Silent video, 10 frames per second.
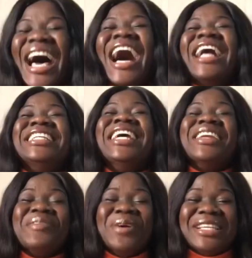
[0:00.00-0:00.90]
And then
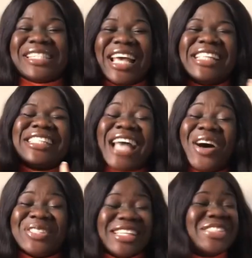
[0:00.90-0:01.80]
everybody started
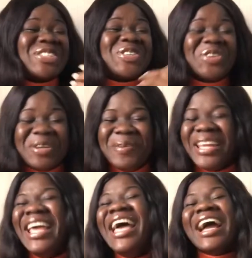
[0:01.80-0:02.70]
shouting,
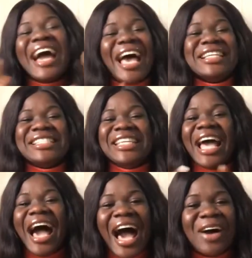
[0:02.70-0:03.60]
screaming. Guys, the
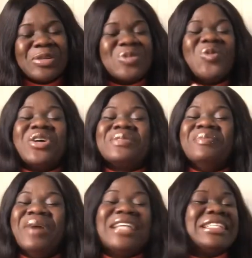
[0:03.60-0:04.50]
house was,
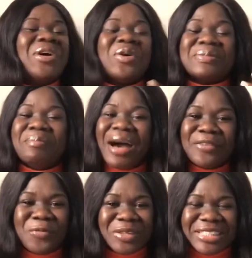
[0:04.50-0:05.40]
as in there was
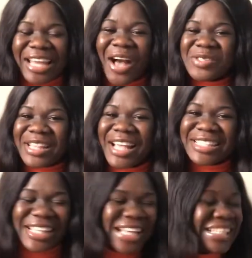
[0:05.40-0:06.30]
mad fun in the house
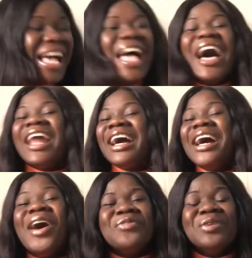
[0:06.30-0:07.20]
last night. And I
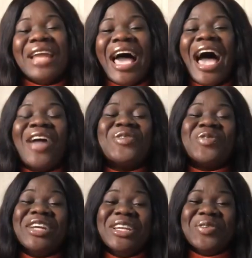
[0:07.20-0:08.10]
kind of like, I
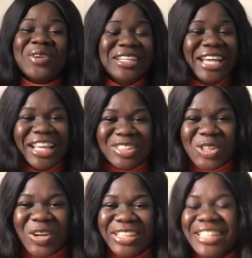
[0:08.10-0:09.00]
really
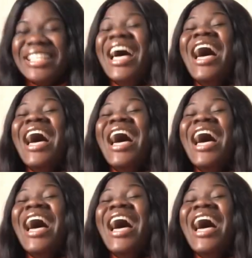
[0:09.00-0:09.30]
enjoyed it.